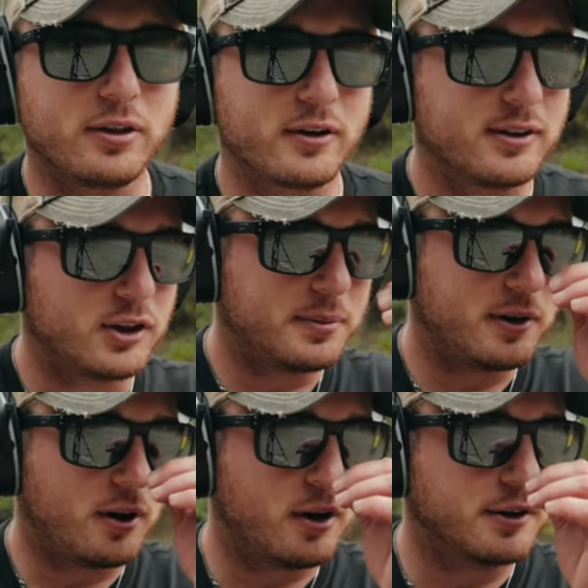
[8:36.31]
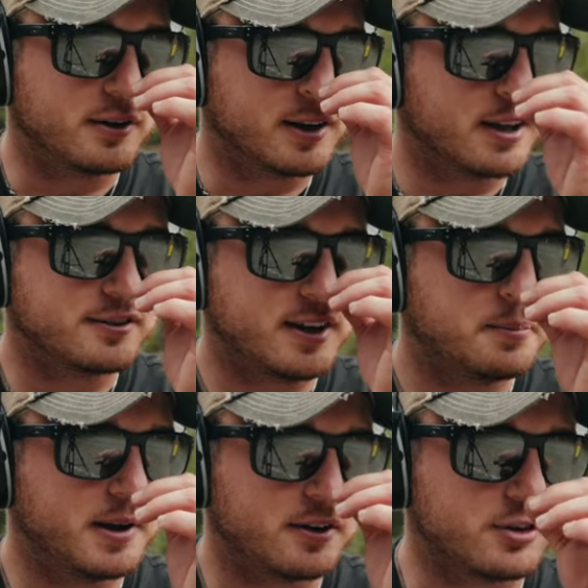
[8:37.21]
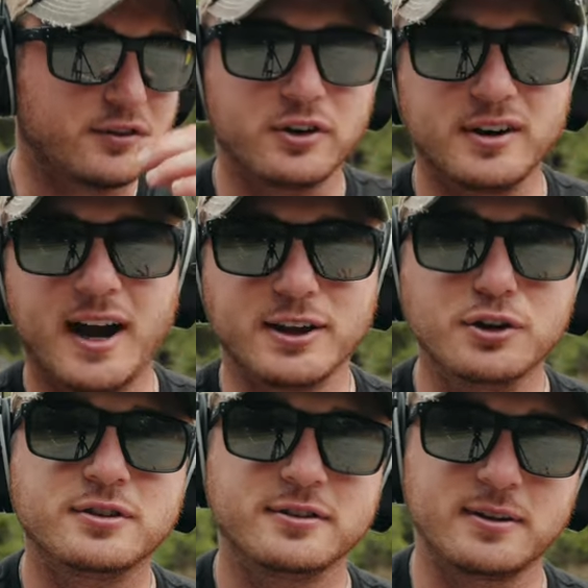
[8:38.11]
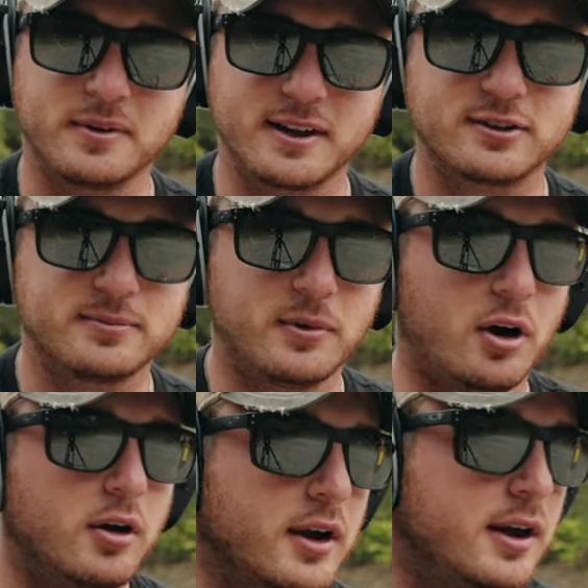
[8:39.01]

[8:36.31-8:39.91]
They're a little bit hard to get a sight picture if you're not used to something that's small.